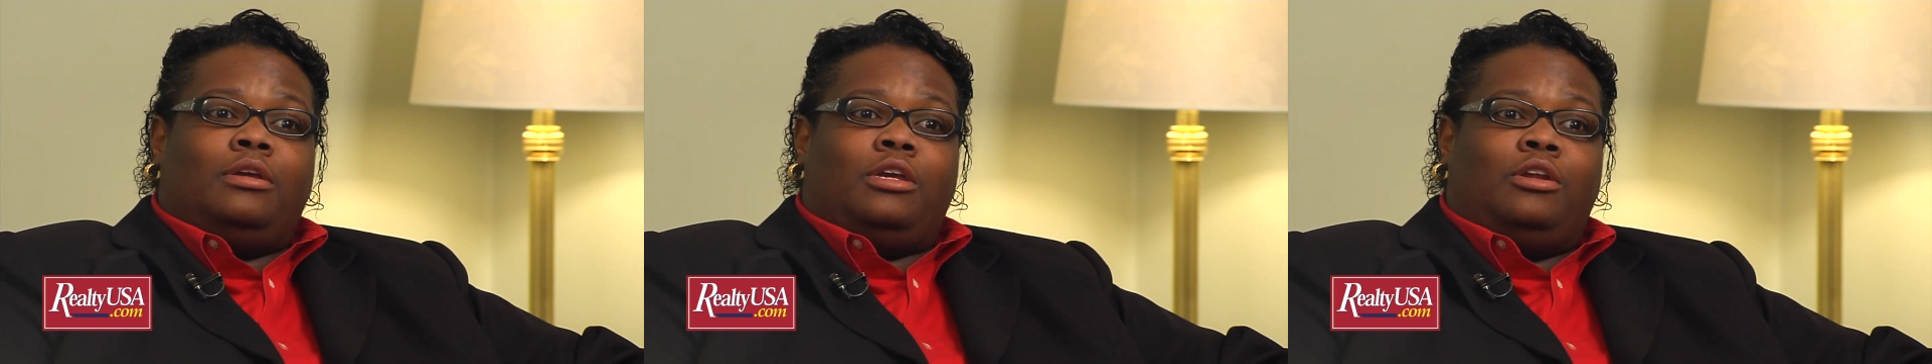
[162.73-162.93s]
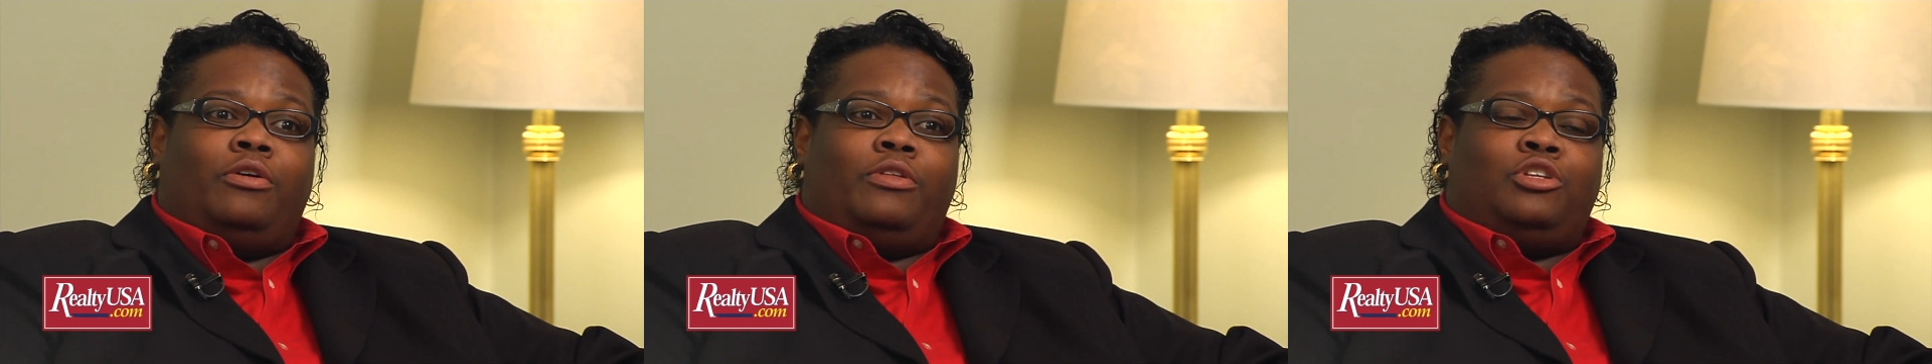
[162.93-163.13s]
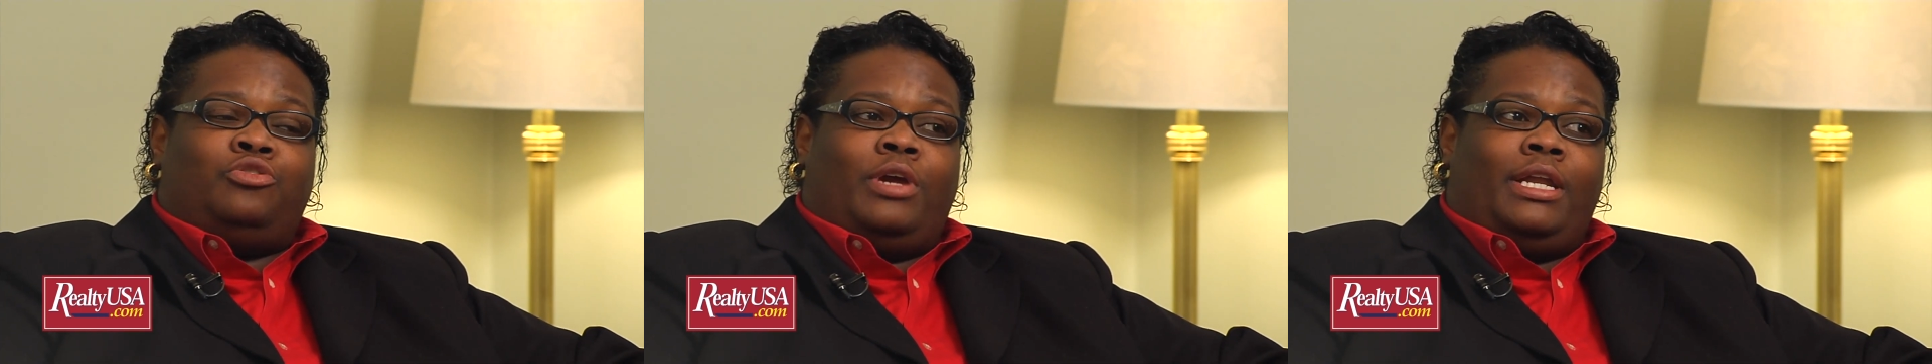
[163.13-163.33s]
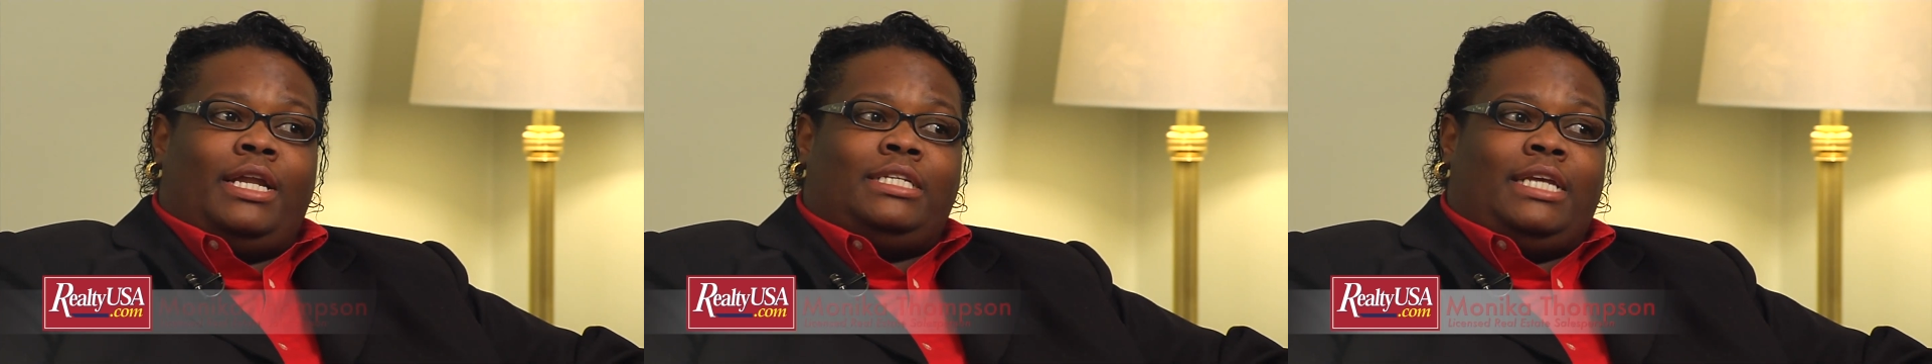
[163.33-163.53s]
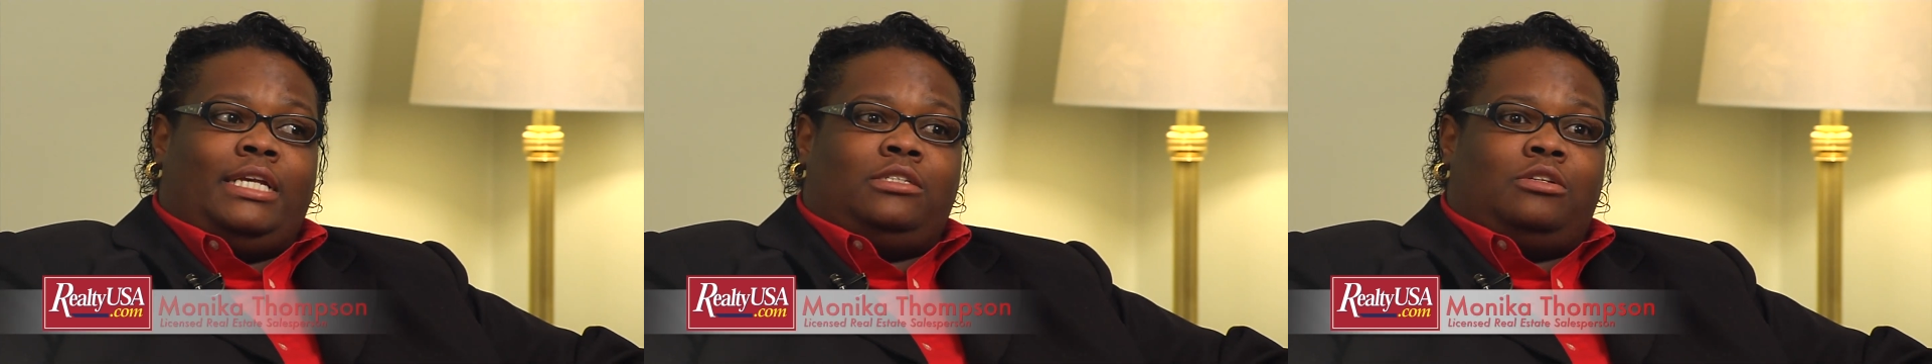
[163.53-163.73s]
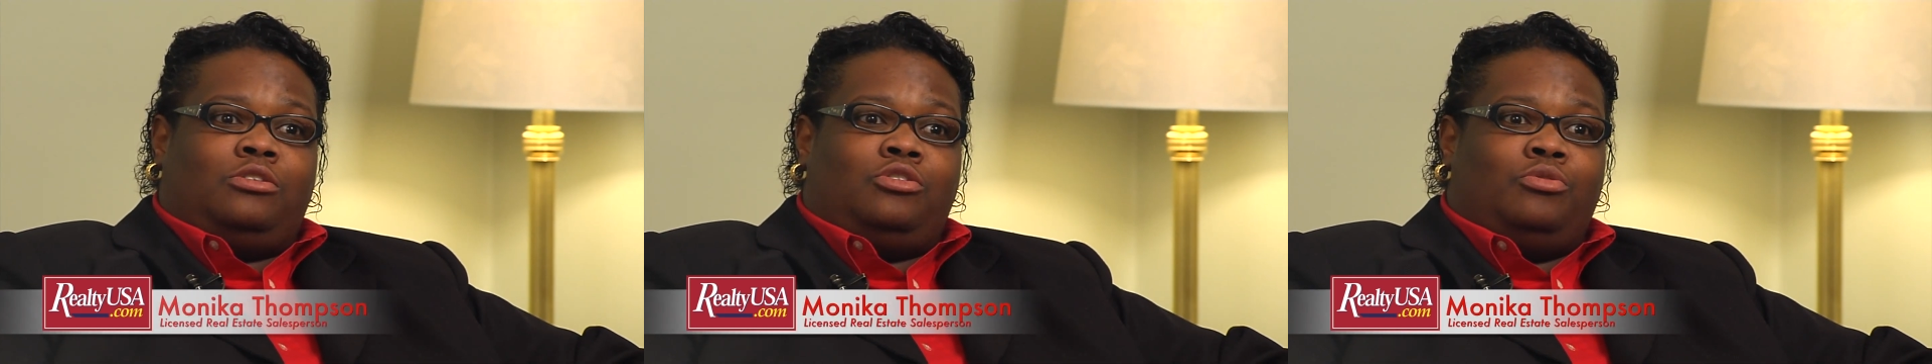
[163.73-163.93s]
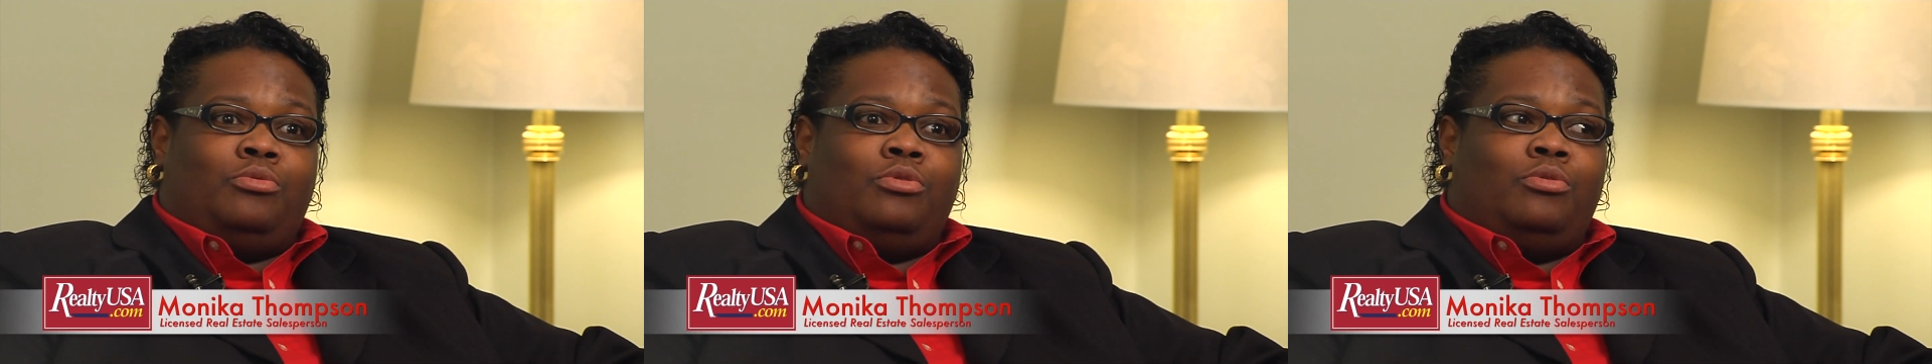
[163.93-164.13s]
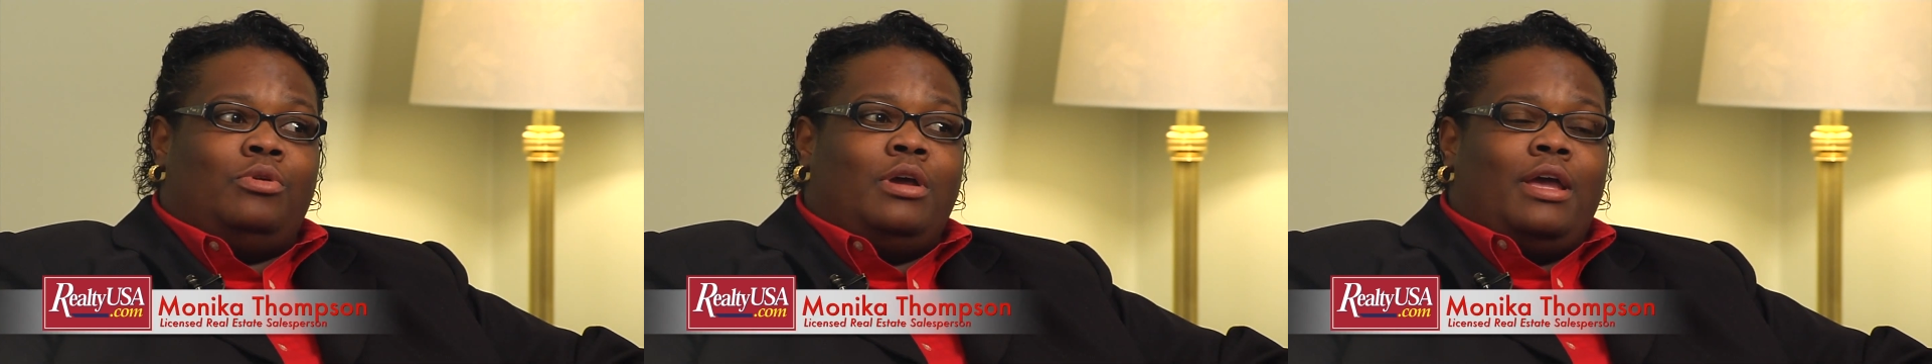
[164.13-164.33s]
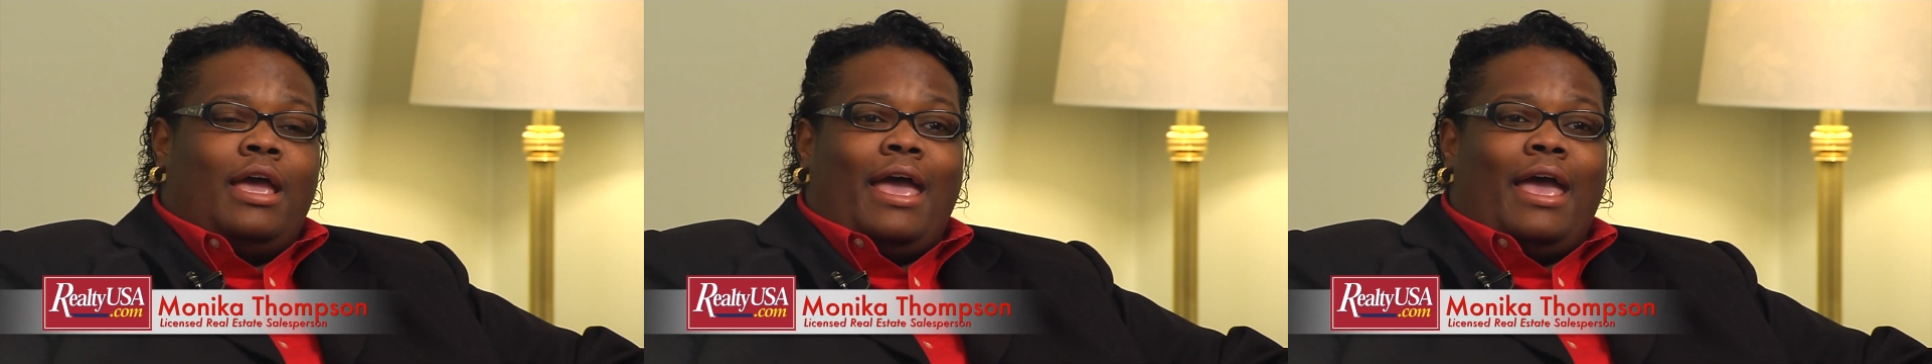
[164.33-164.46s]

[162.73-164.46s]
You know, the training takes us through